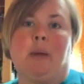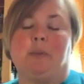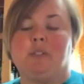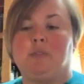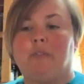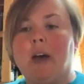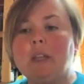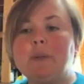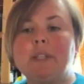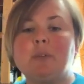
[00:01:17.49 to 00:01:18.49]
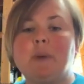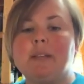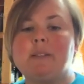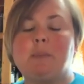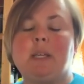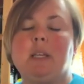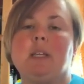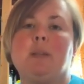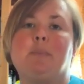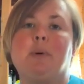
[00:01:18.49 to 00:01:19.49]
I was following the recipe
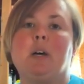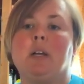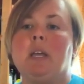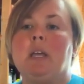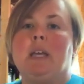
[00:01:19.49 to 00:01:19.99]
in the book,